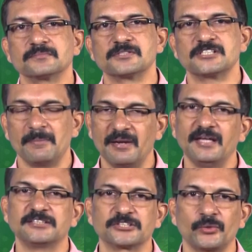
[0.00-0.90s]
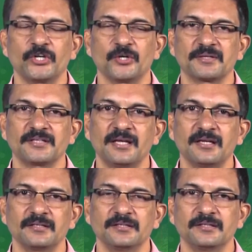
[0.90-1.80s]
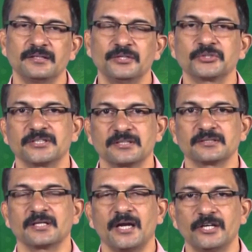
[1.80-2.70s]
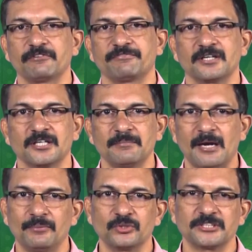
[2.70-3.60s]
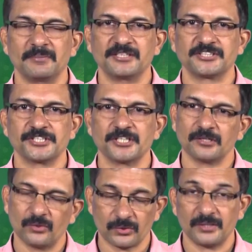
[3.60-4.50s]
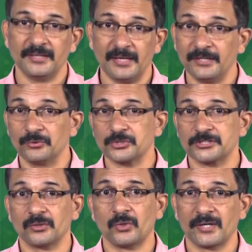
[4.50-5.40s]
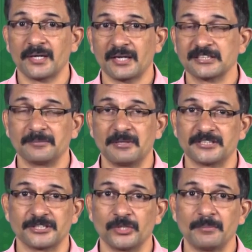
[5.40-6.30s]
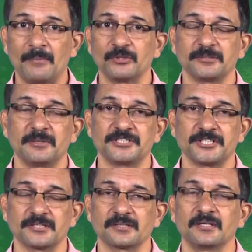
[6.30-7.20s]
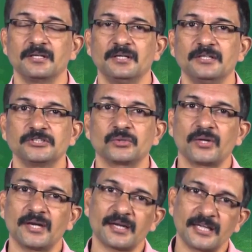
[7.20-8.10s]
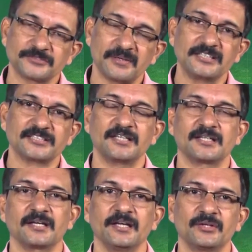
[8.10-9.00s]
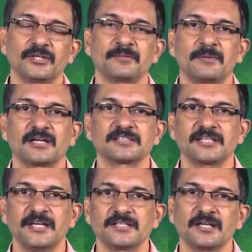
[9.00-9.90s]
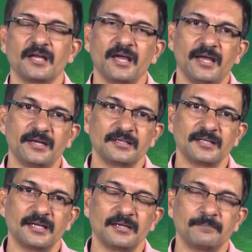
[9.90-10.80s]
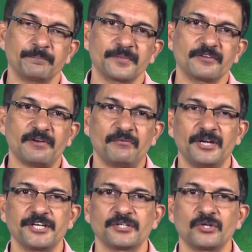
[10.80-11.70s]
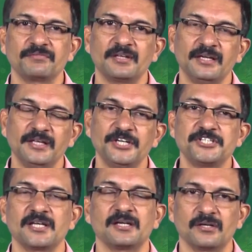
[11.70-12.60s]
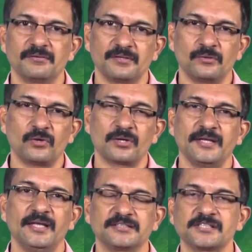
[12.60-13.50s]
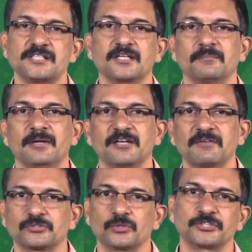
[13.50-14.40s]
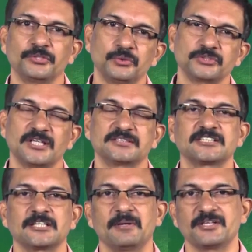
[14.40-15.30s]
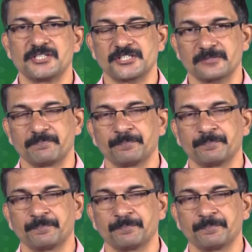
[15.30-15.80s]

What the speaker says: stabilize the soil over there using the kind of bamboo stabilization, or they used coconut trunk stabilization, not bamboo stabilization. So coconut trunks were inserted into that particular site, and the foundation of the initial already existing building was also used as a stabilization,